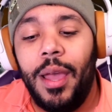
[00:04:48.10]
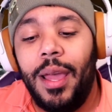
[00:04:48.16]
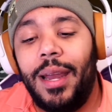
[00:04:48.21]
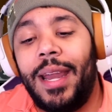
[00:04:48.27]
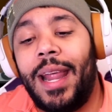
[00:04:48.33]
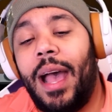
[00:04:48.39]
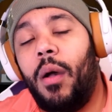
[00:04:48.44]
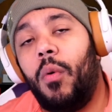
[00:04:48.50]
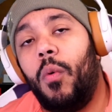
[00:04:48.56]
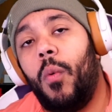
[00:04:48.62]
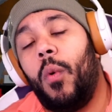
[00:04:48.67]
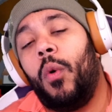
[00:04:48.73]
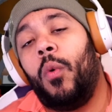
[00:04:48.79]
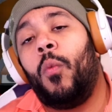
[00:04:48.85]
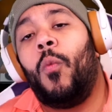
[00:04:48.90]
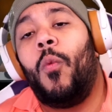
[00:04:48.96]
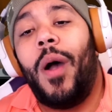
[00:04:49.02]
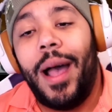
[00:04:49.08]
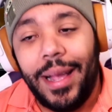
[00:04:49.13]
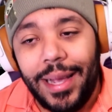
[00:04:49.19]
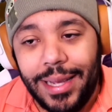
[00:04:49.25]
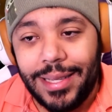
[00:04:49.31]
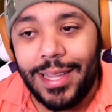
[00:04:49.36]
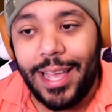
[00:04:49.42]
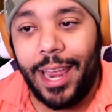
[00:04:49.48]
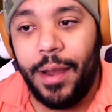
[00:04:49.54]
Now, why
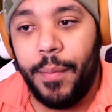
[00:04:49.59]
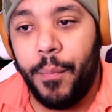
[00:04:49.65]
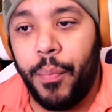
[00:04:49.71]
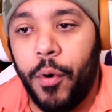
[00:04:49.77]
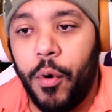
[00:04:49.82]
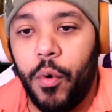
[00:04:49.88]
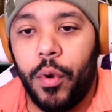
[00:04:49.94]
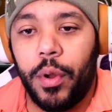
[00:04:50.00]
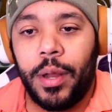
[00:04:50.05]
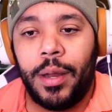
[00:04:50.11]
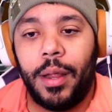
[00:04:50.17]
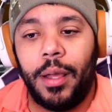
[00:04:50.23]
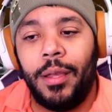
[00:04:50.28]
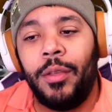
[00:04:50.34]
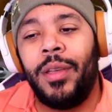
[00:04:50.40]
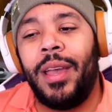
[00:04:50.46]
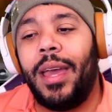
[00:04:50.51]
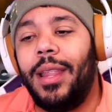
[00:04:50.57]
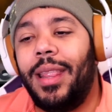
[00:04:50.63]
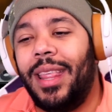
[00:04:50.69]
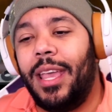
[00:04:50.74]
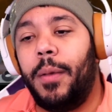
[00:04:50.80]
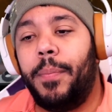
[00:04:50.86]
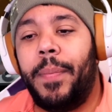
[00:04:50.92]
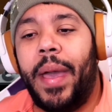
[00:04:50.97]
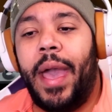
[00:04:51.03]
is that important? You got to
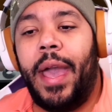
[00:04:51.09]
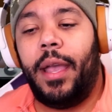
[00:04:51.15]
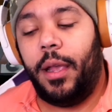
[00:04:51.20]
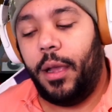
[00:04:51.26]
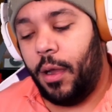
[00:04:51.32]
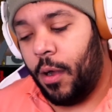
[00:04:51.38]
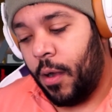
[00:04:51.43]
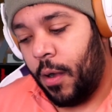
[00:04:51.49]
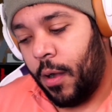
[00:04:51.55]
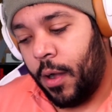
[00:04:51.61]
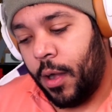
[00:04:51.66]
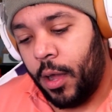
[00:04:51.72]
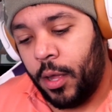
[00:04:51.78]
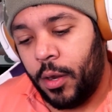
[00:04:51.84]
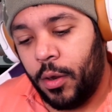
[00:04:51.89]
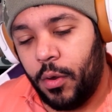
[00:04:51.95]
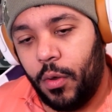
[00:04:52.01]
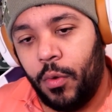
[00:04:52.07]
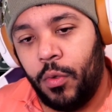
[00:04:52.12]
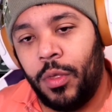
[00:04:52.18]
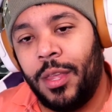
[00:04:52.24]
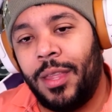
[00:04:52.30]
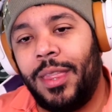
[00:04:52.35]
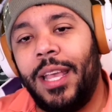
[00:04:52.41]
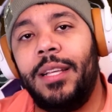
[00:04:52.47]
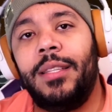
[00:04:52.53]
think back on the
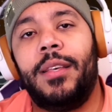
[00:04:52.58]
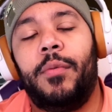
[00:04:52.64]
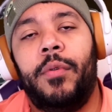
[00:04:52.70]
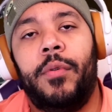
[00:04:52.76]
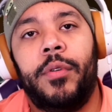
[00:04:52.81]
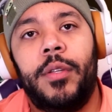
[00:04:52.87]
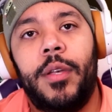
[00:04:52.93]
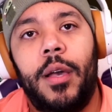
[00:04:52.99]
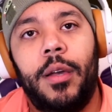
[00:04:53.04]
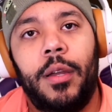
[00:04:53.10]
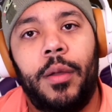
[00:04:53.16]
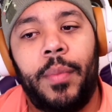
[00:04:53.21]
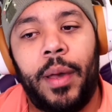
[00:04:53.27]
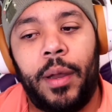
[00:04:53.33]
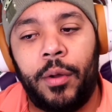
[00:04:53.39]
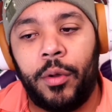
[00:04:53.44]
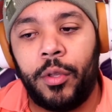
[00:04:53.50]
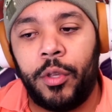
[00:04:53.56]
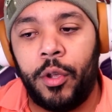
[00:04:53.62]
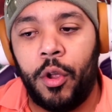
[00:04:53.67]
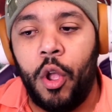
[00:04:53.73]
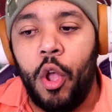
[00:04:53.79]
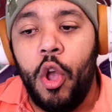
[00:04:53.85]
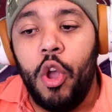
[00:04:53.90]
things that we were talking about earlier.